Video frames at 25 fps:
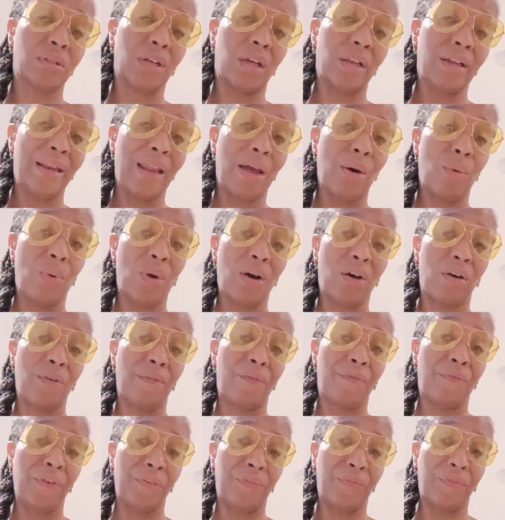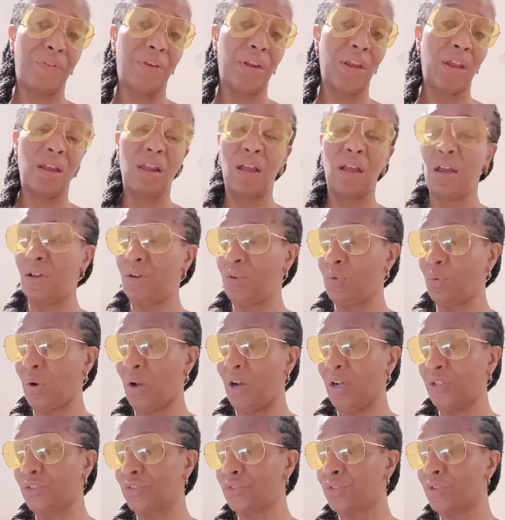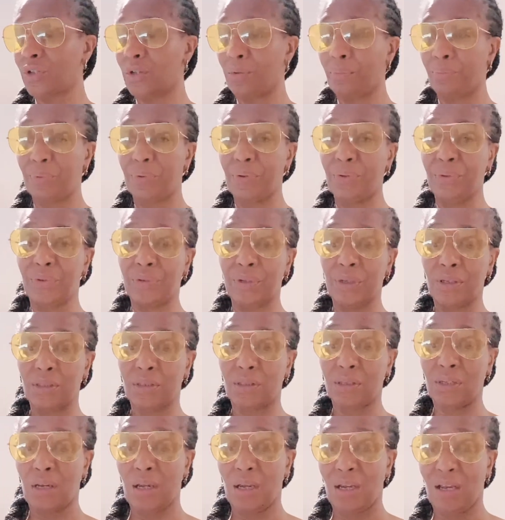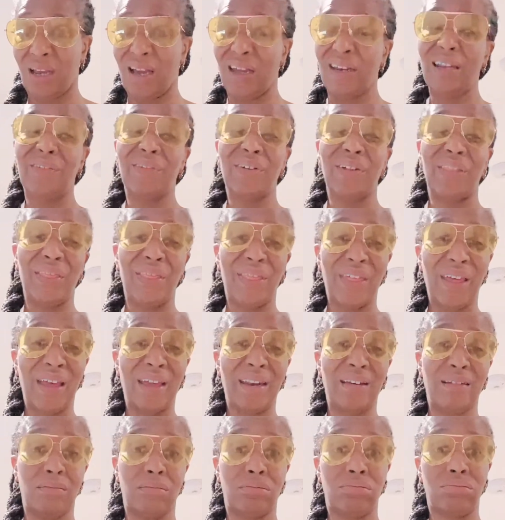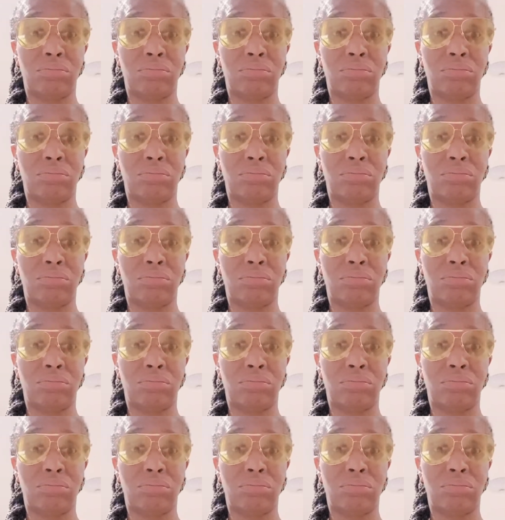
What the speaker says: a network of 50 to 100 computers, and even then,